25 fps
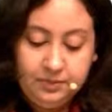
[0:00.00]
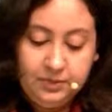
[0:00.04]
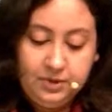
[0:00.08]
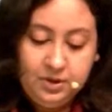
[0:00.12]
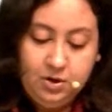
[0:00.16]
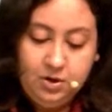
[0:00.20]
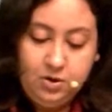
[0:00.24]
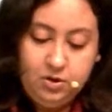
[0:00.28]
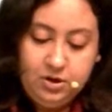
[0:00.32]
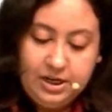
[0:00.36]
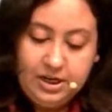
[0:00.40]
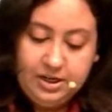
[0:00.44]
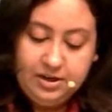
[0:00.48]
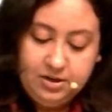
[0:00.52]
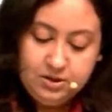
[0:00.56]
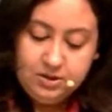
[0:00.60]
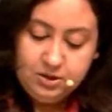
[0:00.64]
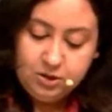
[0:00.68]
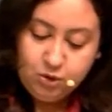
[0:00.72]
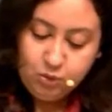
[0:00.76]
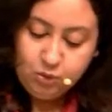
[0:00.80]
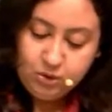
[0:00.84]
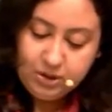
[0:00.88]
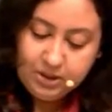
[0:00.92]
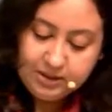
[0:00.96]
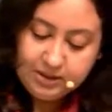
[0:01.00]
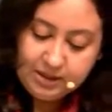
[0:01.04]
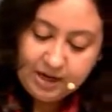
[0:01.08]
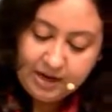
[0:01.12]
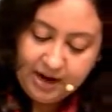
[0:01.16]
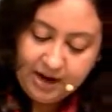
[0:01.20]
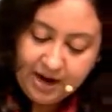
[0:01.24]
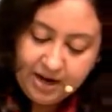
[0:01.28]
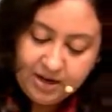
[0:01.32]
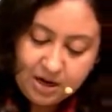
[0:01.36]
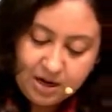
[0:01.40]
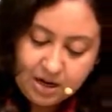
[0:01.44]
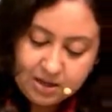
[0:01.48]
Alright. So the
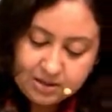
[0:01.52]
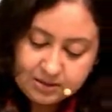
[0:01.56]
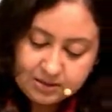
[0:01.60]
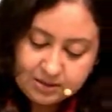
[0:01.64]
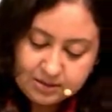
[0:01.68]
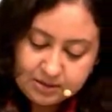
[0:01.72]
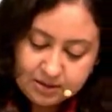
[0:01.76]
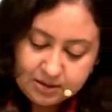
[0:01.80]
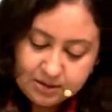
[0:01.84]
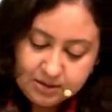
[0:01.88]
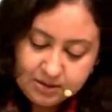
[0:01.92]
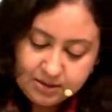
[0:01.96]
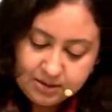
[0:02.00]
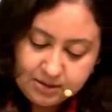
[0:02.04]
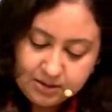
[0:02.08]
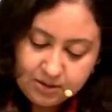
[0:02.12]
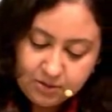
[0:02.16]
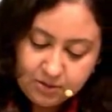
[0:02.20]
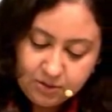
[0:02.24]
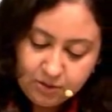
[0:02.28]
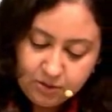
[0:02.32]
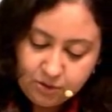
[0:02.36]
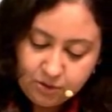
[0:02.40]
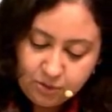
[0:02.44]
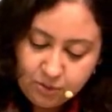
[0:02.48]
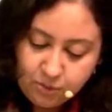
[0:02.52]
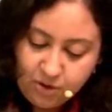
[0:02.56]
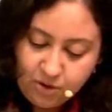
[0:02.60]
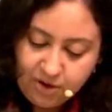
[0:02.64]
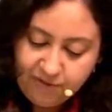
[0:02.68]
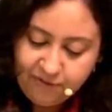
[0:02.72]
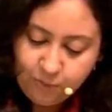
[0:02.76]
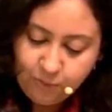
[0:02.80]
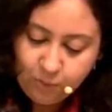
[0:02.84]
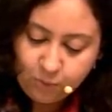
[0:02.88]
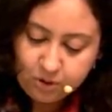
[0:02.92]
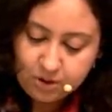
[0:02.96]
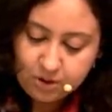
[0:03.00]
correct answer is
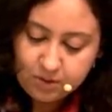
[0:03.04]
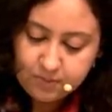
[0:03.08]
unifocal.